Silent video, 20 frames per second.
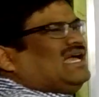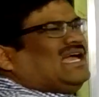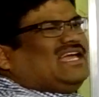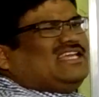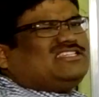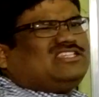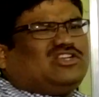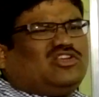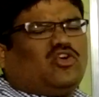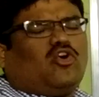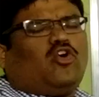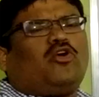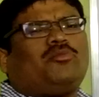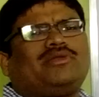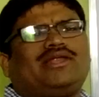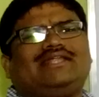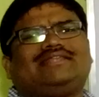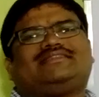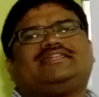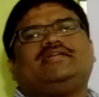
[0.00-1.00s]
as a
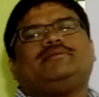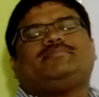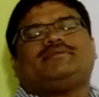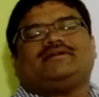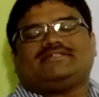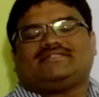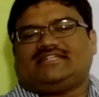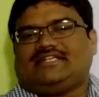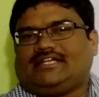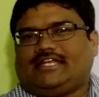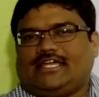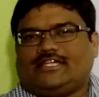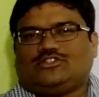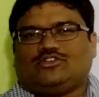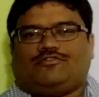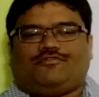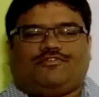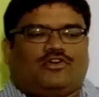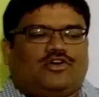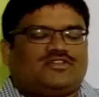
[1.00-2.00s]
nominal 3%
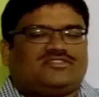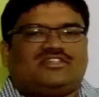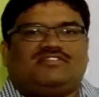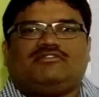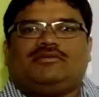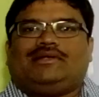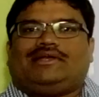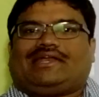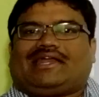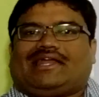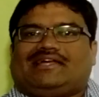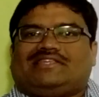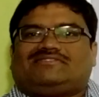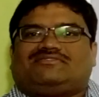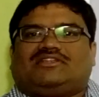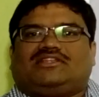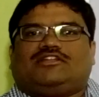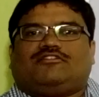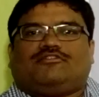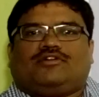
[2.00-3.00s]
of oxygen will be
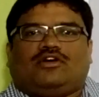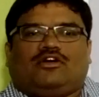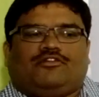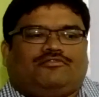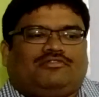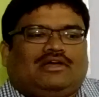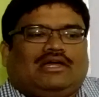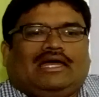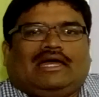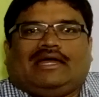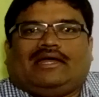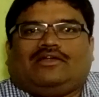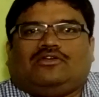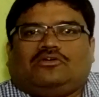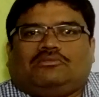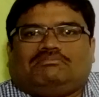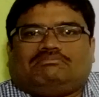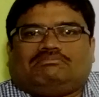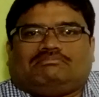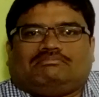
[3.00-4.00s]
transferred in the way of
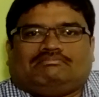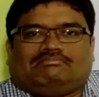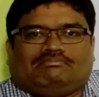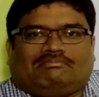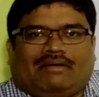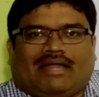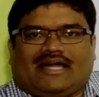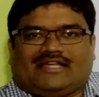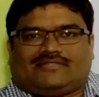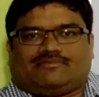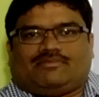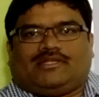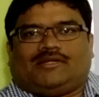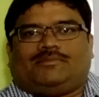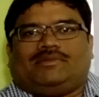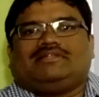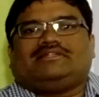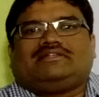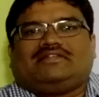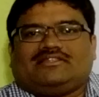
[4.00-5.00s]
plasma,
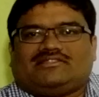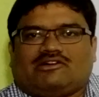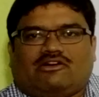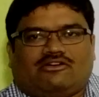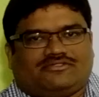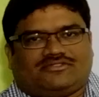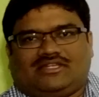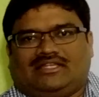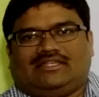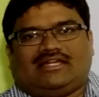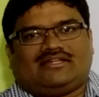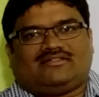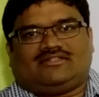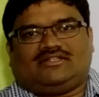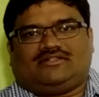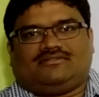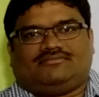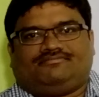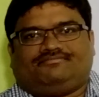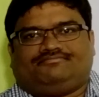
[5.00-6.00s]
that means dissolved state, that's
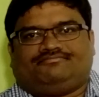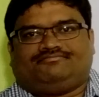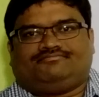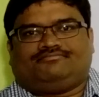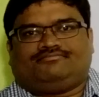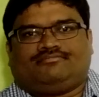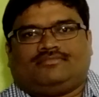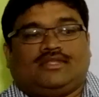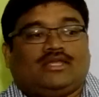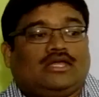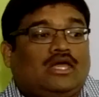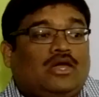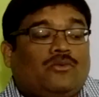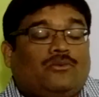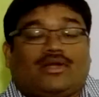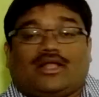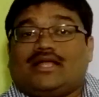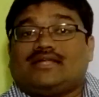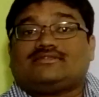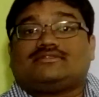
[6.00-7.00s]
it.
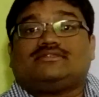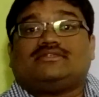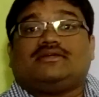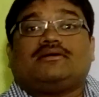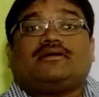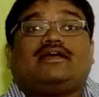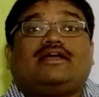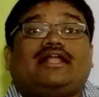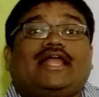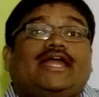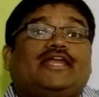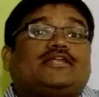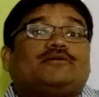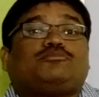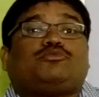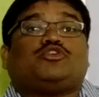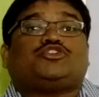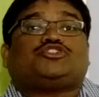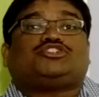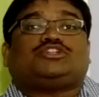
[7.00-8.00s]
Whereas the greater
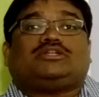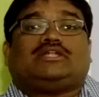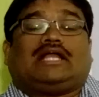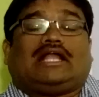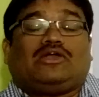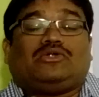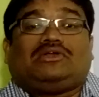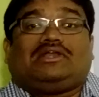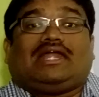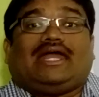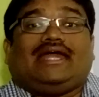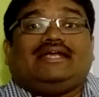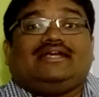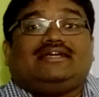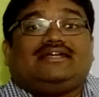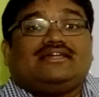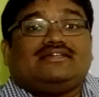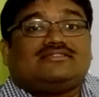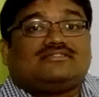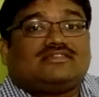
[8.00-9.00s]
portion, around
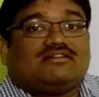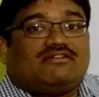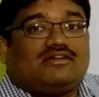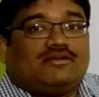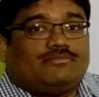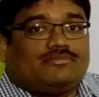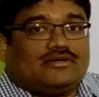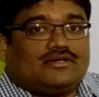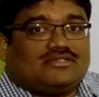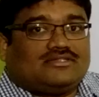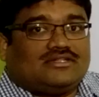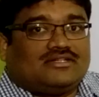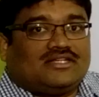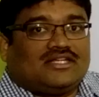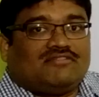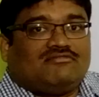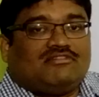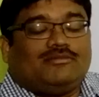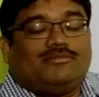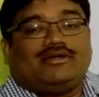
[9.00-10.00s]
97%,
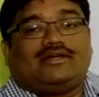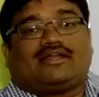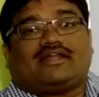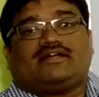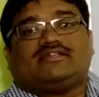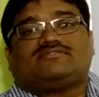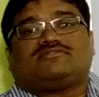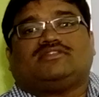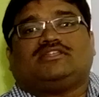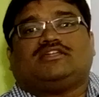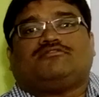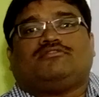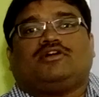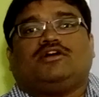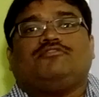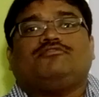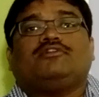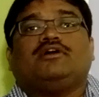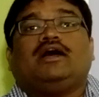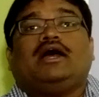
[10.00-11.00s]
will be transferred in the way
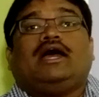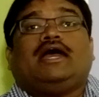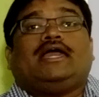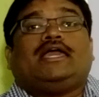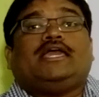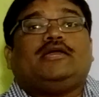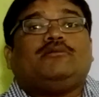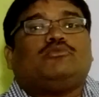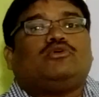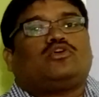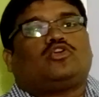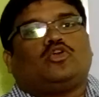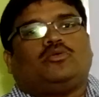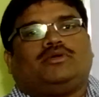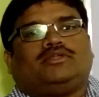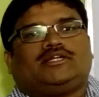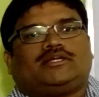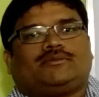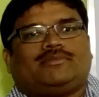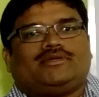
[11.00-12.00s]
of
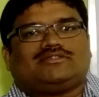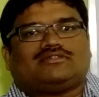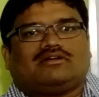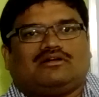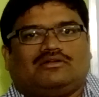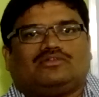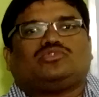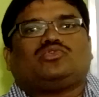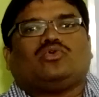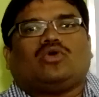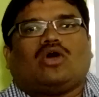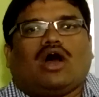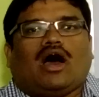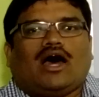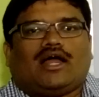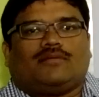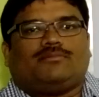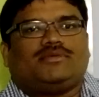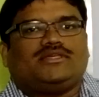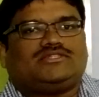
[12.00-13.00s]
hemoglobin, that means through
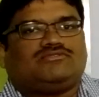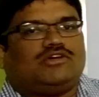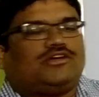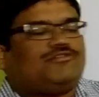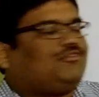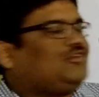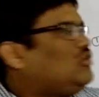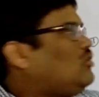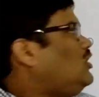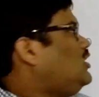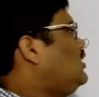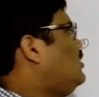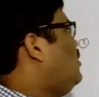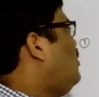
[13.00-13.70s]
RBC, what we call